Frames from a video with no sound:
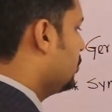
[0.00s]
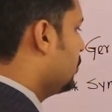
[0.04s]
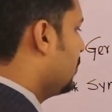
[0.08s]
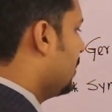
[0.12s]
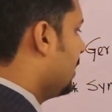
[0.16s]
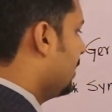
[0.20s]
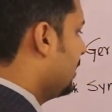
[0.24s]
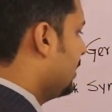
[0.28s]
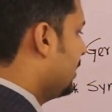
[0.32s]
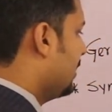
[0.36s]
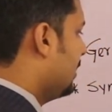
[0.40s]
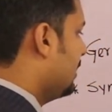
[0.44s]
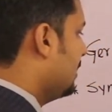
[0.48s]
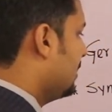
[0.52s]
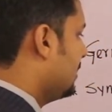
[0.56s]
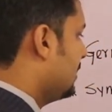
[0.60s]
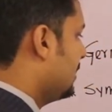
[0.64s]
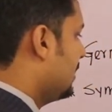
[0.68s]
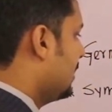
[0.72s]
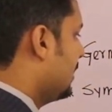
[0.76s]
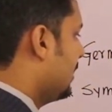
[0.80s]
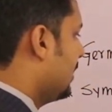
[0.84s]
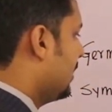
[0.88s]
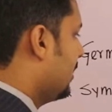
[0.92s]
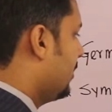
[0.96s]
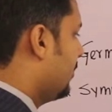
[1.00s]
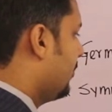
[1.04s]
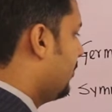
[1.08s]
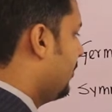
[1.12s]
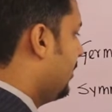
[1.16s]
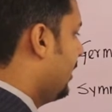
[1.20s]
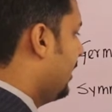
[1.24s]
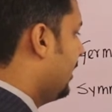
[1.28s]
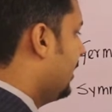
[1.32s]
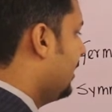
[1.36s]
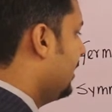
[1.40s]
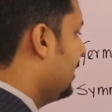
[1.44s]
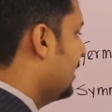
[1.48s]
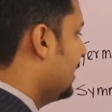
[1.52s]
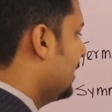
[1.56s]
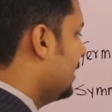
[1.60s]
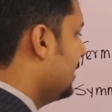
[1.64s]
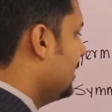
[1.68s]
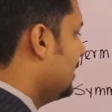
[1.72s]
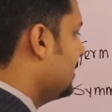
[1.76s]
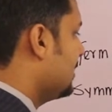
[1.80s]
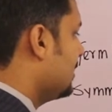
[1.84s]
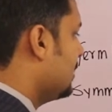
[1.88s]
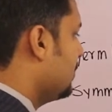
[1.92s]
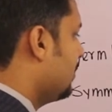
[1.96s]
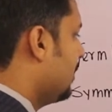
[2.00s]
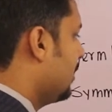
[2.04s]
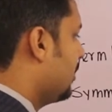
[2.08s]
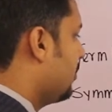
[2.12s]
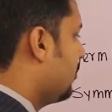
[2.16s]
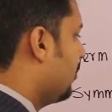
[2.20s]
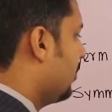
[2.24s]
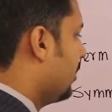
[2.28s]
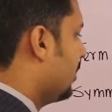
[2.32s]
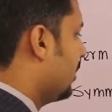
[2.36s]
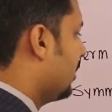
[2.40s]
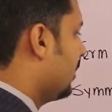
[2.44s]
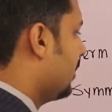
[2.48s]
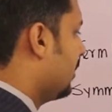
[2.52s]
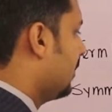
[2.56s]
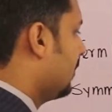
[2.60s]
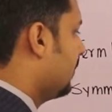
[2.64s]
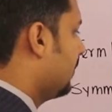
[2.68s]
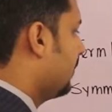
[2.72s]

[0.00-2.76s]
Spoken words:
one is radially symmetrical.